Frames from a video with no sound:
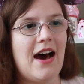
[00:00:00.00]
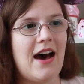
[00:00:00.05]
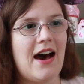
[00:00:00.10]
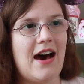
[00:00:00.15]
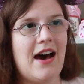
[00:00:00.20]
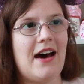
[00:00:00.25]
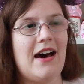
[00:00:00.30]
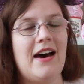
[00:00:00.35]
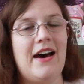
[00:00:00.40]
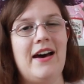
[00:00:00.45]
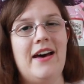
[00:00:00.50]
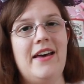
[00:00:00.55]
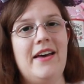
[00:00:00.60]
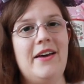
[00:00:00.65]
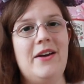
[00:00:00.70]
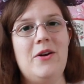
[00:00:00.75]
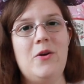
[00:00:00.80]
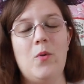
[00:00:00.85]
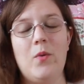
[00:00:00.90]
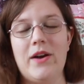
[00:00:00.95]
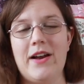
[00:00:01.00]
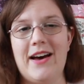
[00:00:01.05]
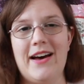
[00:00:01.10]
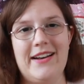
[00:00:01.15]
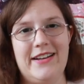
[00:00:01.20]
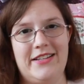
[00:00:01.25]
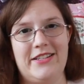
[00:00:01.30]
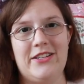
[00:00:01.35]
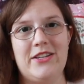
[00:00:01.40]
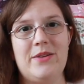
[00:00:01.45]
I would
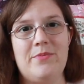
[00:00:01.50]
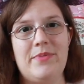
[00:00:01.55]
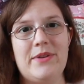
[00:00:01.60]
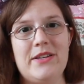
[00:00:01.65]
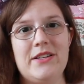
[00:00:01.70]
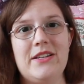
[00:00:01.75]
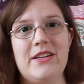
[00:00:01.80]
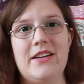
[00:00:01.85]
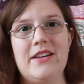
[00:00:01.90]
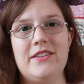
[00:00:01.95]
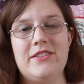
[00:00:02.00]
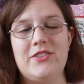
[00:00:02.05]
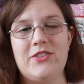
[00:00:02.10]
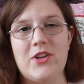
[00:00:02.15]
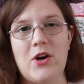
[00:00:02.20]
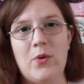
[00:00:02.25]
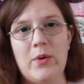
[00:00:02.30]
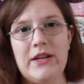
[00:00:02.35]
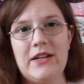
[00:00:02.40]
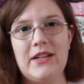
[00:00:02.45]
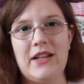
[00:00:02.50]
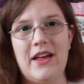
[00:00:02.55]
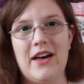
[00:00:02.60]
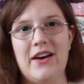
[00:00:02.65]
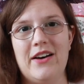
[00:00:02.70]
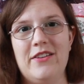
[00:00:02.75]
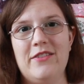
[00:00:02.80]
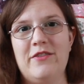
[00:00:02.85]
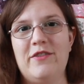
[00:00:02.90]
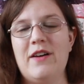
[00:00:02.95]
honestly be so in
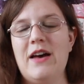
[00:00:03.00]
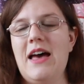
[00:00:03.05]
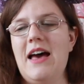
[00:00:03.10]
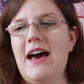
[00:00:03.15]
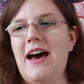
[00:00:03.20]
love.